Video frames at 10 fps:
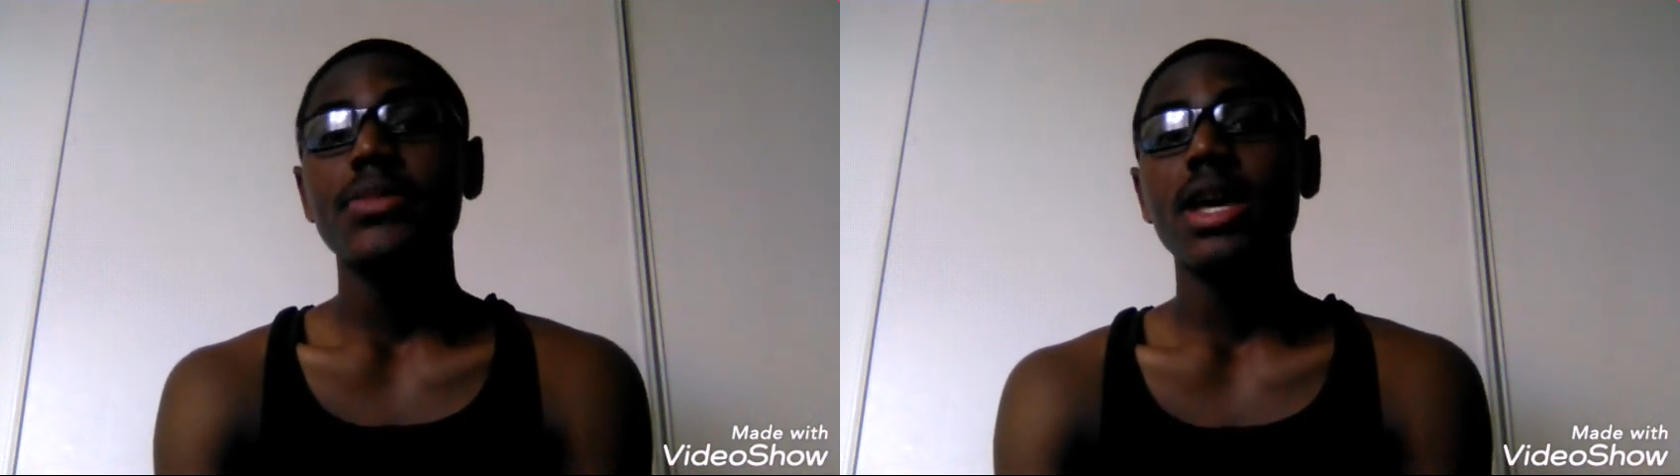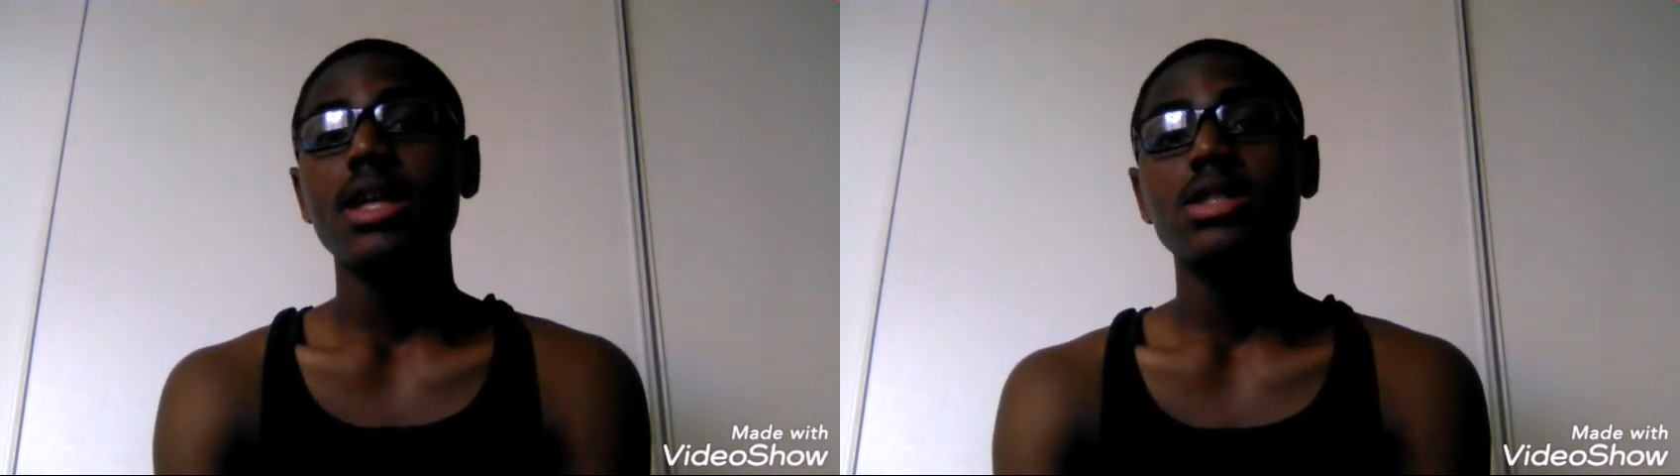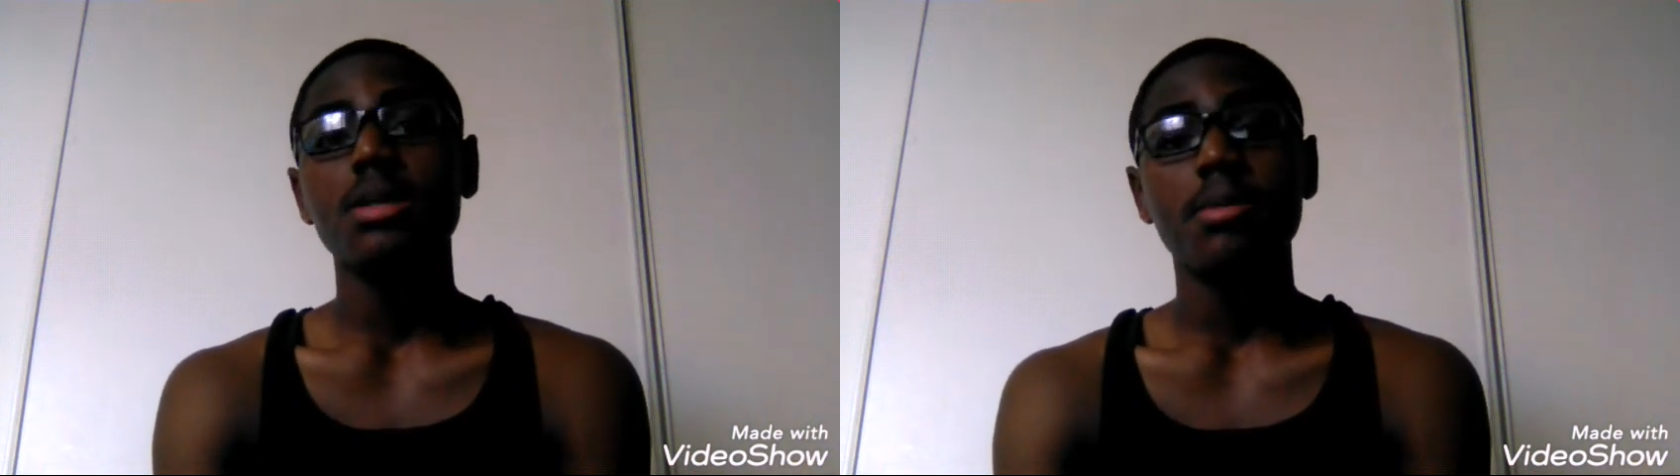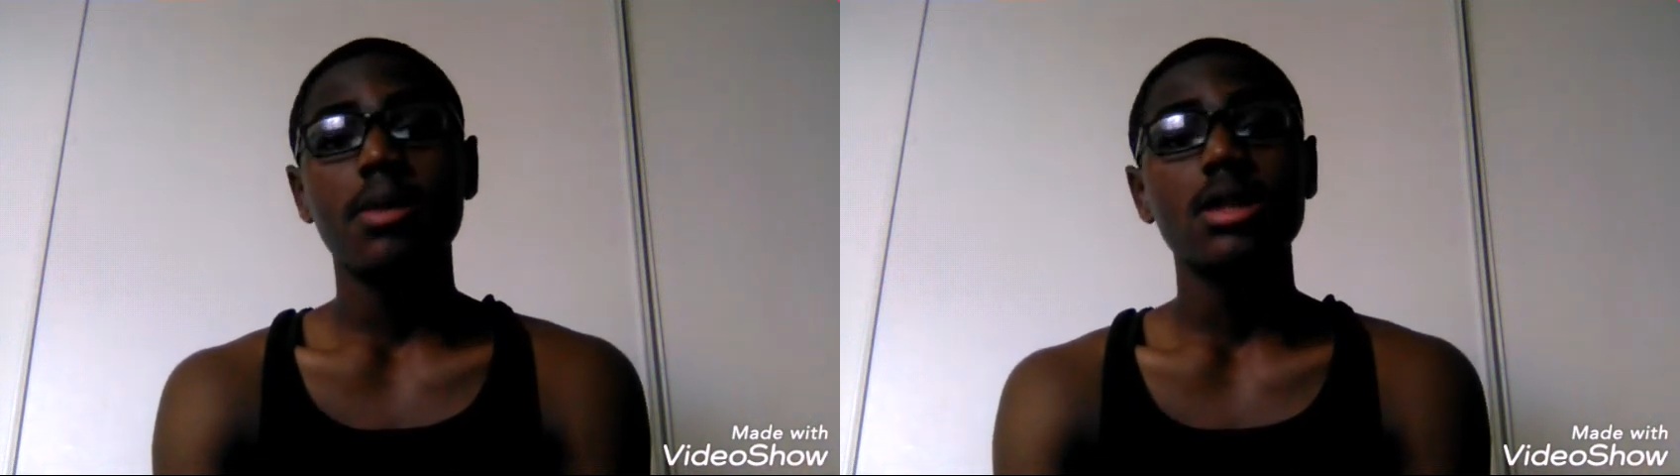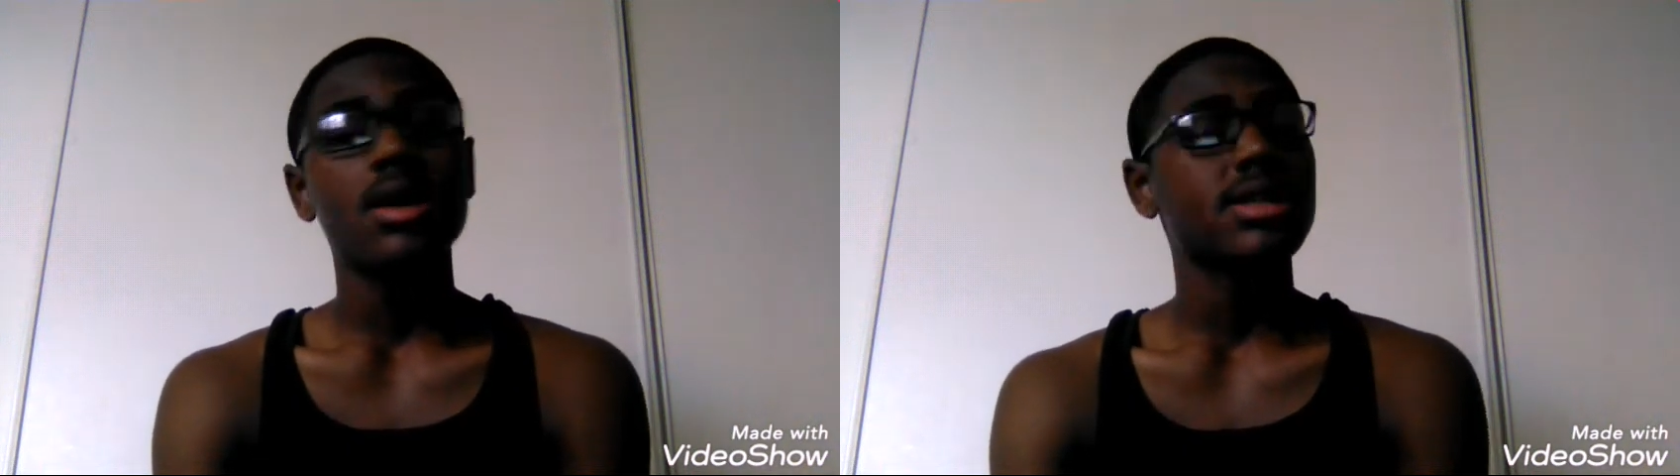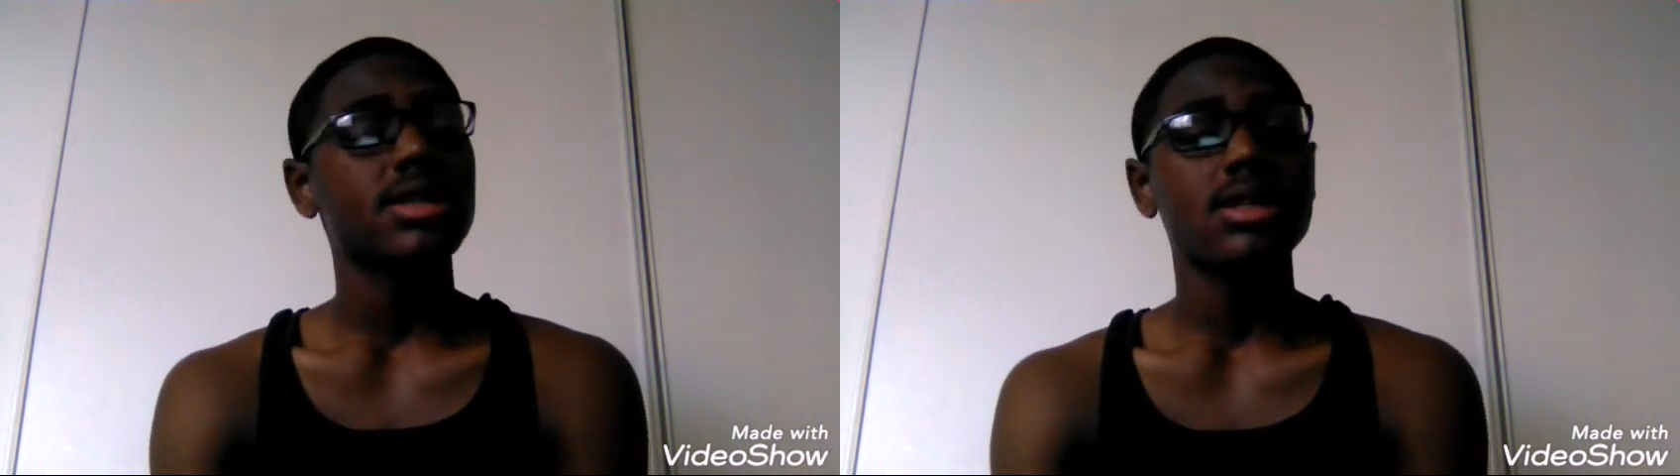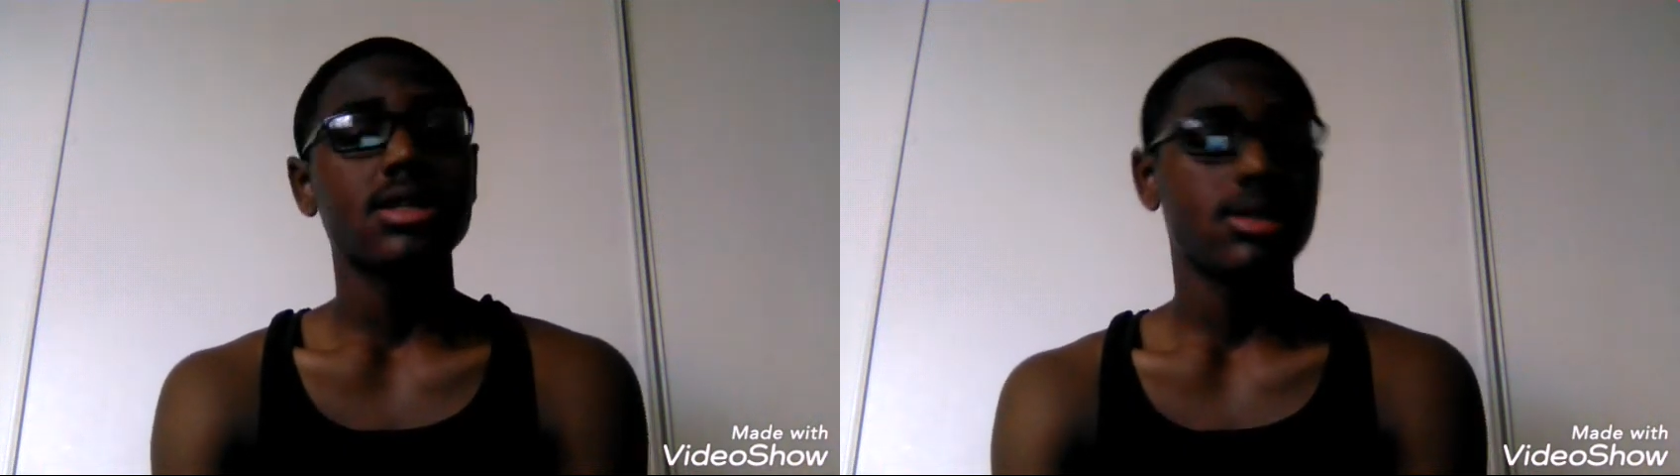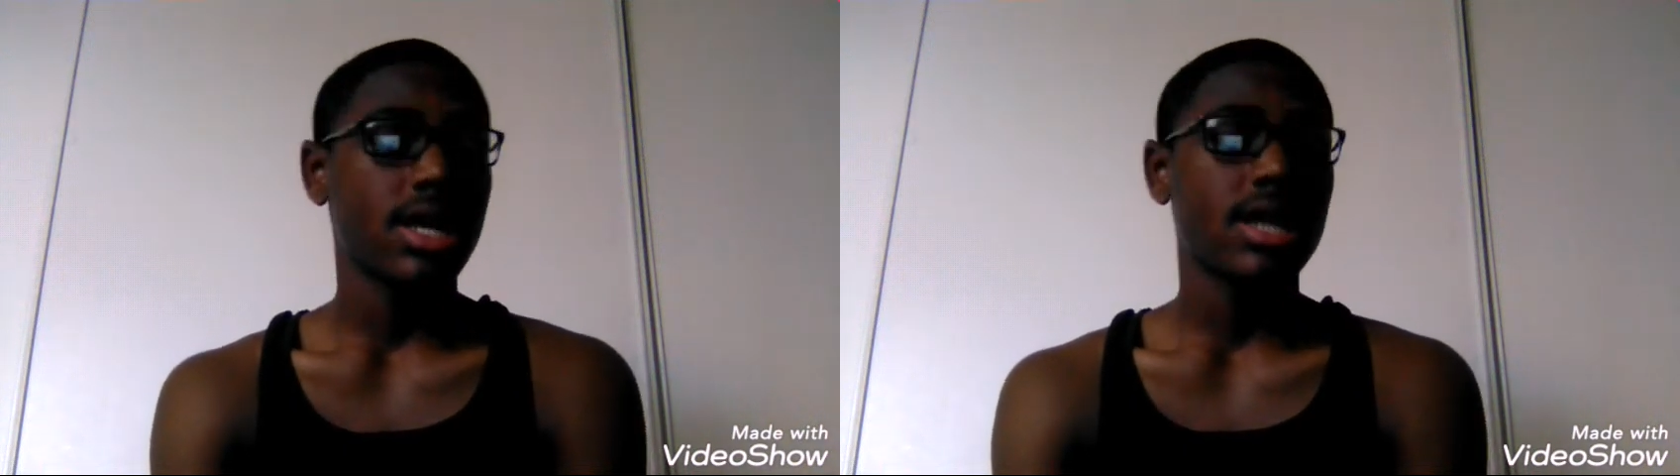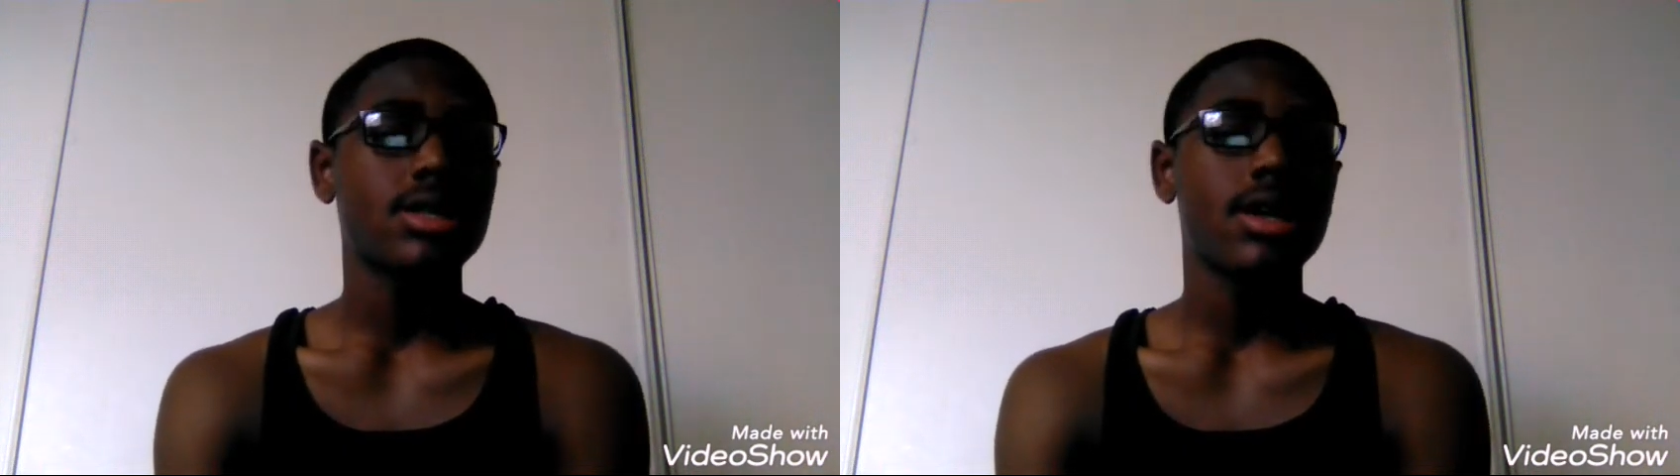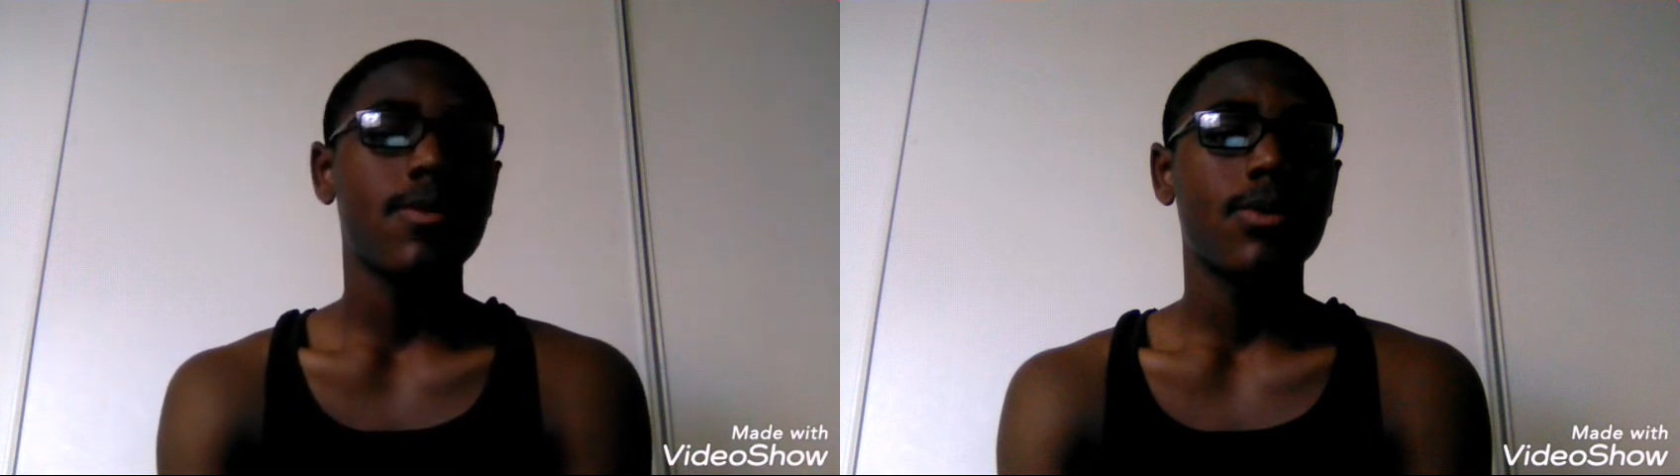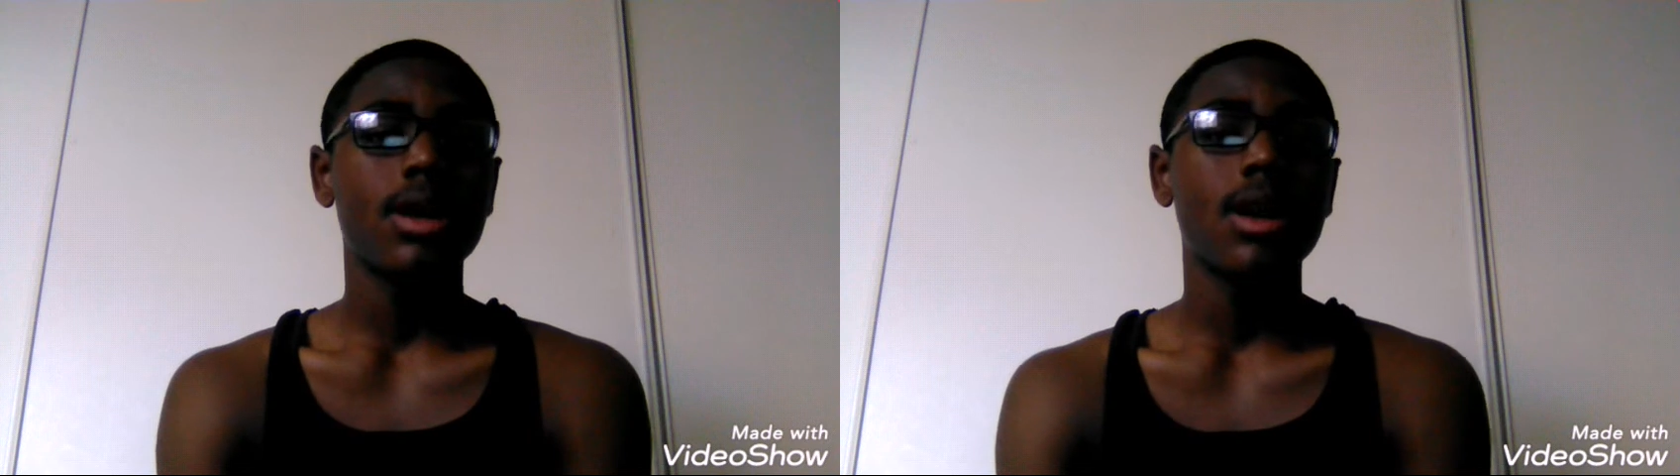And Jimmy Butler as a second tier player,